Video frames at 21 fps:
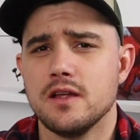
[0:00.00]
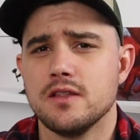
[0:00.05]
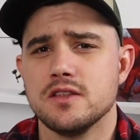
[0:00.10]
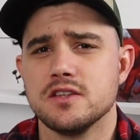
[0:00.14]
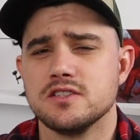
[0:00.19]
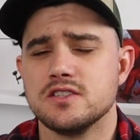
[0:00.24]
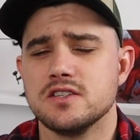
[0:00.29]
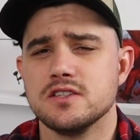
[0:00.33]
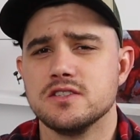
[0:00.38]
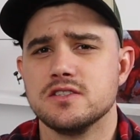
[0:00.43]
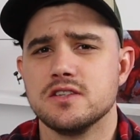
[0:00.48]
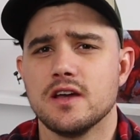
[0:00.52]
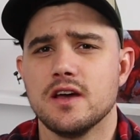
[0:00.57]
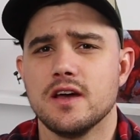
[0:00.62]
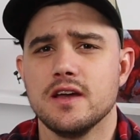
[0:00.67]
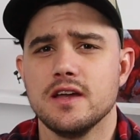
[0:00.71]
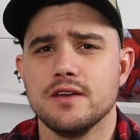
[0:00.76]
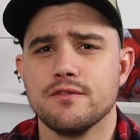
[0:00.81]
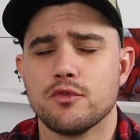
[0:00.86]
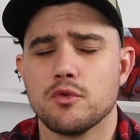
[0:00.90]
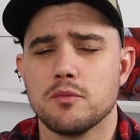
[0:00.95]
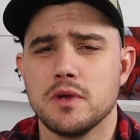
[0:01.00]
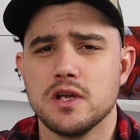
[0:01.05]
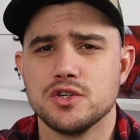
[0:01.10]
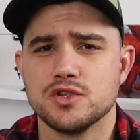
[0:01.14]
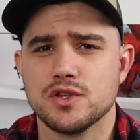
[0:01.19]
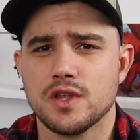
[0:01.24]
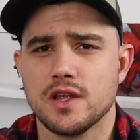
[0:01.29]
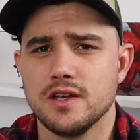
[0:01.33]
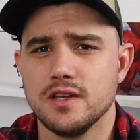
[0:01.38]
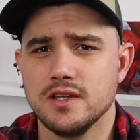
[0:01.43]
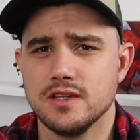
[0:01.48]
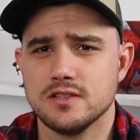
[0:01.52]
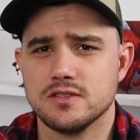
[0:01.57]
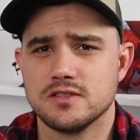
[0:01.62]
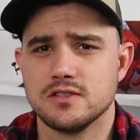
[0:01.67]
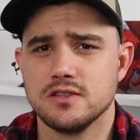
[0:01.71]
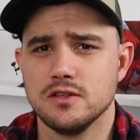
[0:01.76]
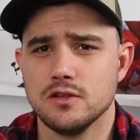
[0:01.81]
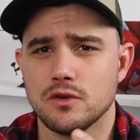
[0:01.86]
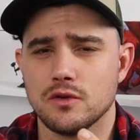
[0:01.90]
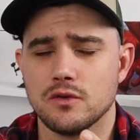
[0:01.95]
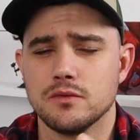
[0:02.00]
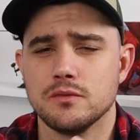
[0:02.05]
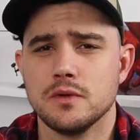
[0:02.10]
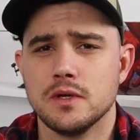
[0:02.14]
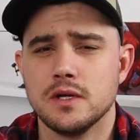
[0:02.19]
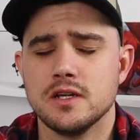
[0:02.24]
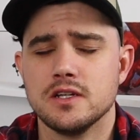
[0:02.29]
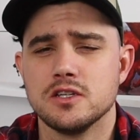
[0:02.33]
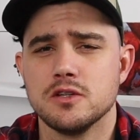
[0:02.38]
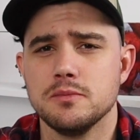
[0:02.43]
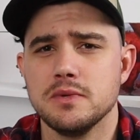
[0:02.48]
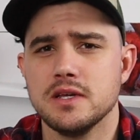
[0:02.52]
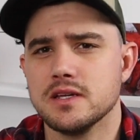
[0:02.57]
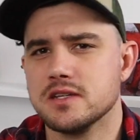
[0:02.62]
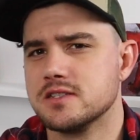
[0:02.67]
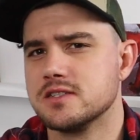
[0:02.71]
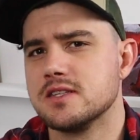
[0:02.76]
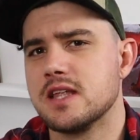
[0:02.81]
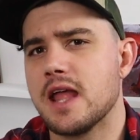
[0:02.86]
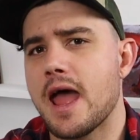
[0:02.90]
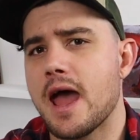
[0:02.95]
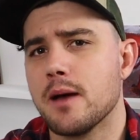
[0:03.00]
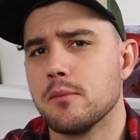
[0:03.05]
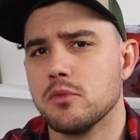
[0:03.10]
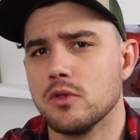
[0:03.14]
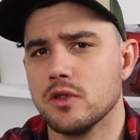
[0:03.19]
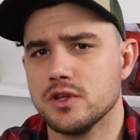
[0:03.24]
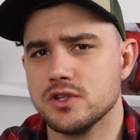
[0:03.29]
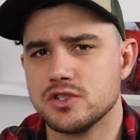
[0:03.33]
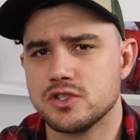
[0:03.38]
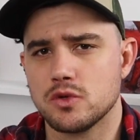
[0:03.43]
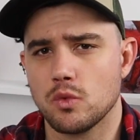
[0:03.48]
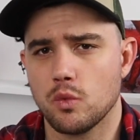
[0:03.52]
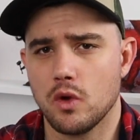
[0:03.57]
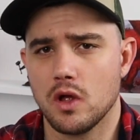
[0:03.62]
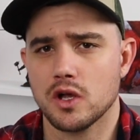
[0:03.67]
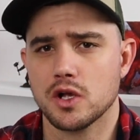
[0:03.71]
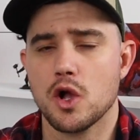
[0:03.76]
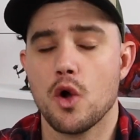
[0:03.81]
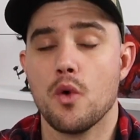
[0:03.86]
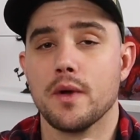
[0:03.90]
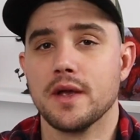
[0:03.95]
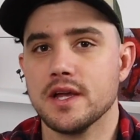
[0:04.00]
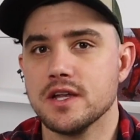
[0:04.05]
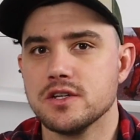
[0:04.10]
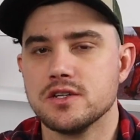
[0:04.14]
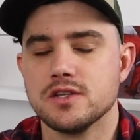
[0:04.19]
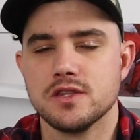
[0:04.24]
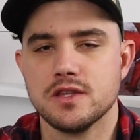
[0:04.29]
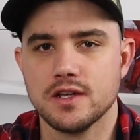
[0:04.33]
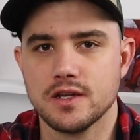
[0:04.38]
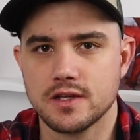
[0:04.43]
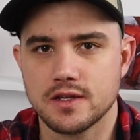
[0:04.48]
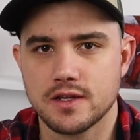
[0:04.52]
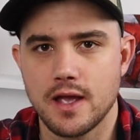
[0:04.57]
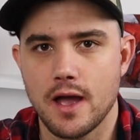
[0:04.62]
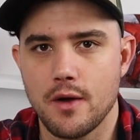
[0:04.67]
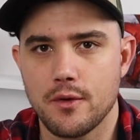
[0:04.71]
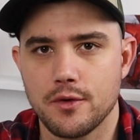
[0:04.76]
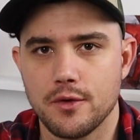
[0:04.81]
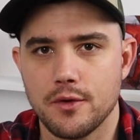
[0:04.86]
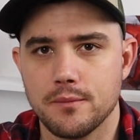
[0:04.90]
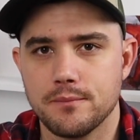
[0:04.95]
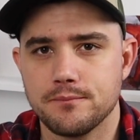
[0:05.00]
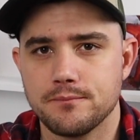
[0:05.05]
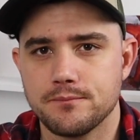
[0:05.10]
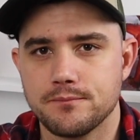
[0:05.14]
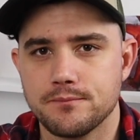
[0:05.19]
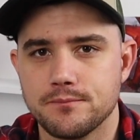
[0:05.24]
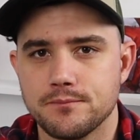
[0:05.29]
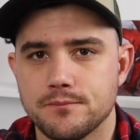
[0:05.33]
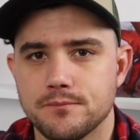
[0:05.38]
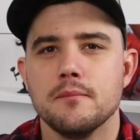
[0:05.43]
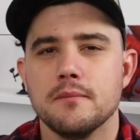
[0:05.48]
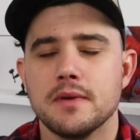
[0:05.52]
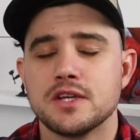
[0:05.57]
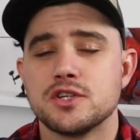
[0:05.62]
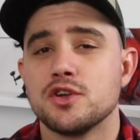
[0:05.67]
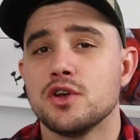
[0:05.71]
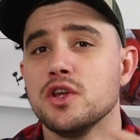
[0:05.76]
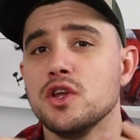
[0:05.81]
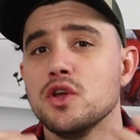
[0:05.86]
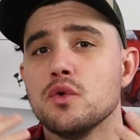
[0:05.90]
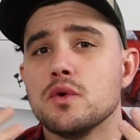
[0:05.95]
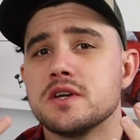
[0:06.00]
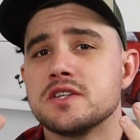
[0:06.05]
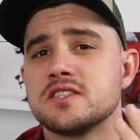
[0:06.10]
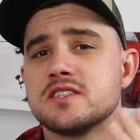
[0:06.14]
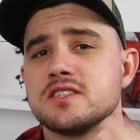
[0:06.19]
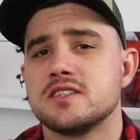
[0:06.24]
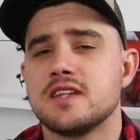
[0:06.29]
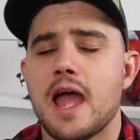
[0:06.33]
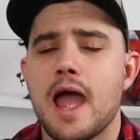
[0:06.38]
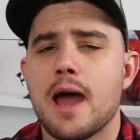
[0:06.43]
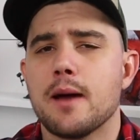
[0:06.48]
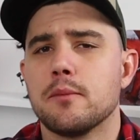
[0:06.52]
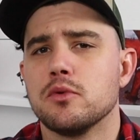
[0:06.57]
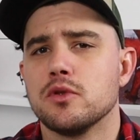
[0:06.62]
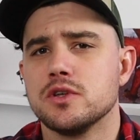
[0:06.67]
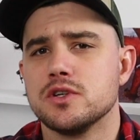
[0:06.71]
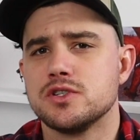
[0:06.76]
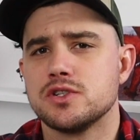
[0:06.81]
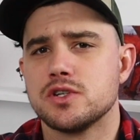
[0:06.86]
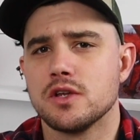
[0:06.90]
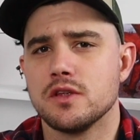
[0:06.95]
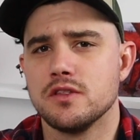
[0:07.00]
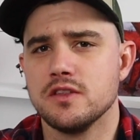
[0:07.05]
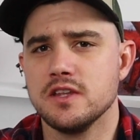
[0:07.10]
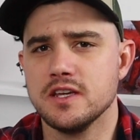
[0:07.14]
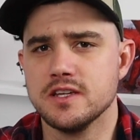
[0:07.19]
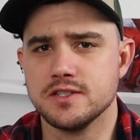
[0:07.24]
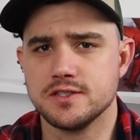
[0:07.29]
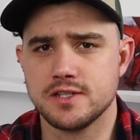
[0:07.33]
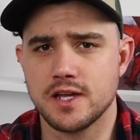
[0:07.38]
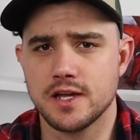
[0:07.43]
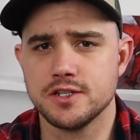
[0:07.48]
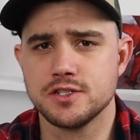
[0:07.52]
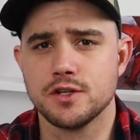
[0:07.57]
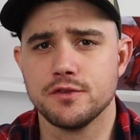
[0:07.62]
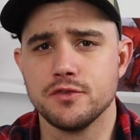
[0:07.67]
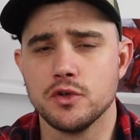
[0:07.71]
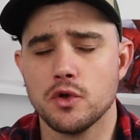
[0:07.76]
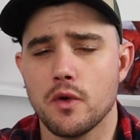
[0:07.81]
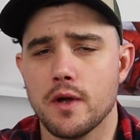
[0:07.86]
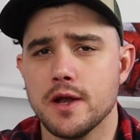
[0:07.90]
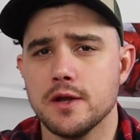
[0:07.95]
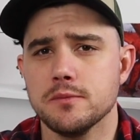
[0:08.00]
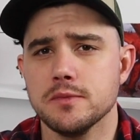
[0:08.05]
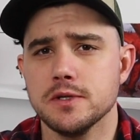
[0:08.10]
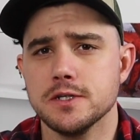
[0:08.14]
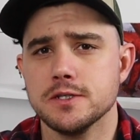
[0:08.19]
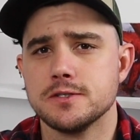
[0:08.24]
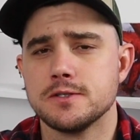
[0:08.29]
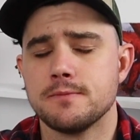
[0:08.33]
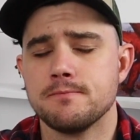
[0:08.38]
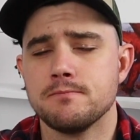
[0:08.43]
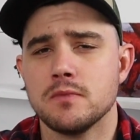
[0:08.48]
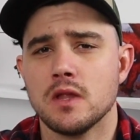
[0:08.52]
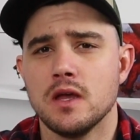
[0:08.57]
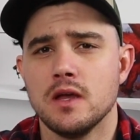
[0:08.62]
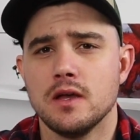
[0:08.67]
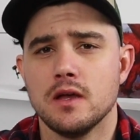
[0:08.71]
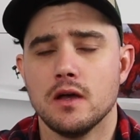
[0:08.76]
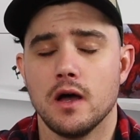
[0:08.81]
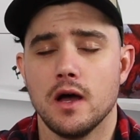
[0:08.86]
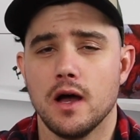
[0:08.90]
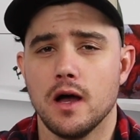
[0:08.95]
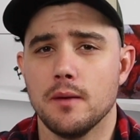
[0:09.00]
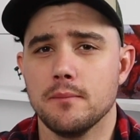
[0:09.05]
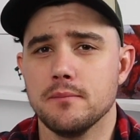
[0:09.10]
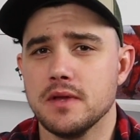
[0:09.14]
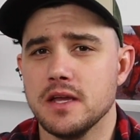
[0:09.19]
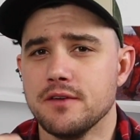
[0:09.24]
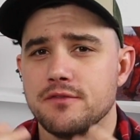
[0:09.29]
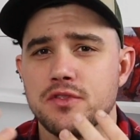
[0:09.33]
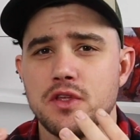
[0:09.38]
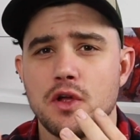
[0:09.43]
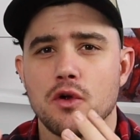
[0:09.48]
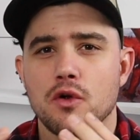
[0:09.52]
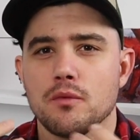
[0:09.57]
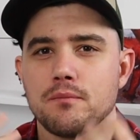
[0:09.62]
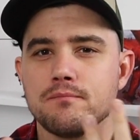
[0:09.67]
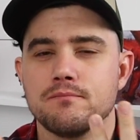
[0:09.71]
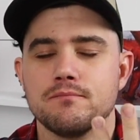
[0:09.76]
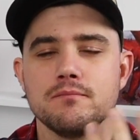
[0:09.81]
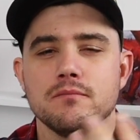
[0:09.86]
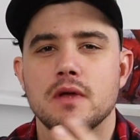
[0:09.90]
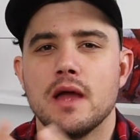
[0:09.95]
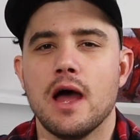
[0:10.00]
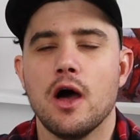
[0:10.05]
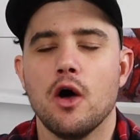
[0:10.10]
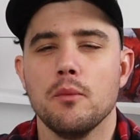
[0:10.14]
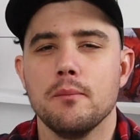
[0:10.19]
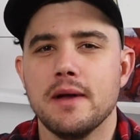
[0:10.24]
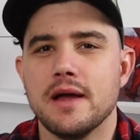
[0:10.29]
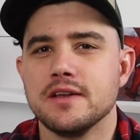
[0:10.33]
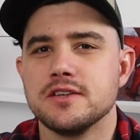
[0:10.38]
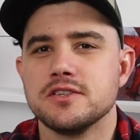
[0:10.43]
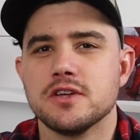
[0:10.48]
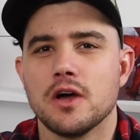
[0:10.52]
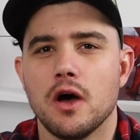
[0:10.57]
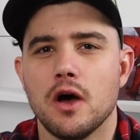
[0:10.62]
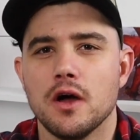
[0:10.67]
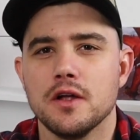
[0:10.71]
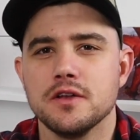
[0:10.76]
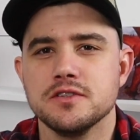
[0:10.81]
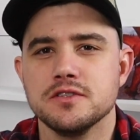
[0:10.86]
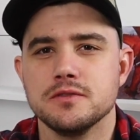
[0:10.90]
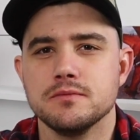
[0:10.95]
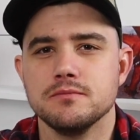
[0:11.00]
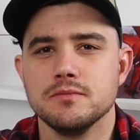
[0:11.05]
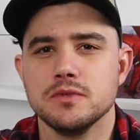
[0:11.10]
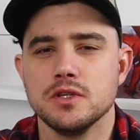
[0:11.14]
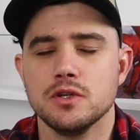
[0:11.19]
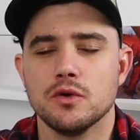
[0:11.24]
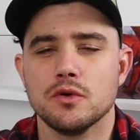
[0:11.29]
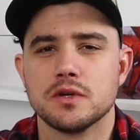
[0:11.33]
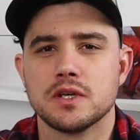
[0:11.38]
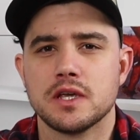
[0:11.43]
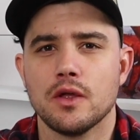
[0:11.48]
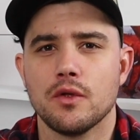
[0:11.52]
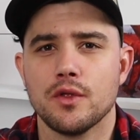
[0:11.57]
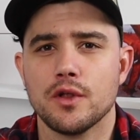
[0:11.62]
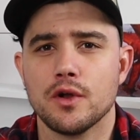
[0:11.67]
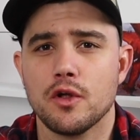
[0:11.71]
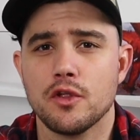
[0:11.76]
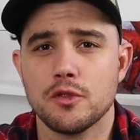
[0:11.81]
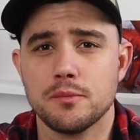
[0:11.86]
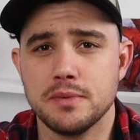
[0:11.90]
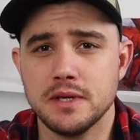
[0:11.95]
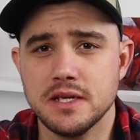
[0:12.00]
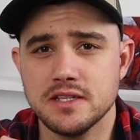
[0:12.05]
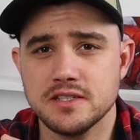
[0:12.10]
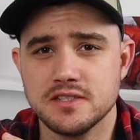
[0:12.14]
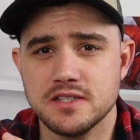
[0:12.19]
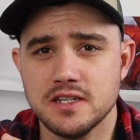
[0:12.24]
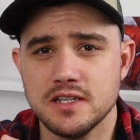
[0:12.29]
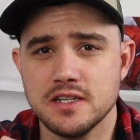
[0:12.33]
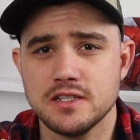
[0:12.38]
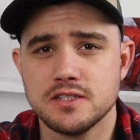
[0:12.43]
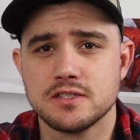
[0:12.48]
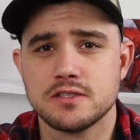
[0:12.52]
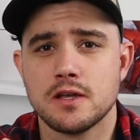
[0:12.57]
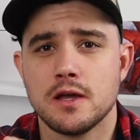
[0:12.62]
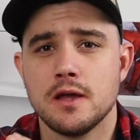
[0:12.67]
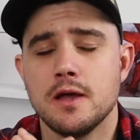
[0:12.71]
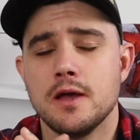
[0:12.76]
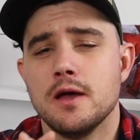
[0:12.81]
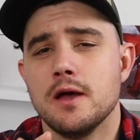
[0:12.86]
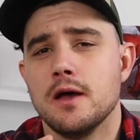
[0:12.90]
This is information that needs, to be established while going into the encounter. Make sure you establish the intent of your enemies. If they're hell-bent on, killing all the PCs,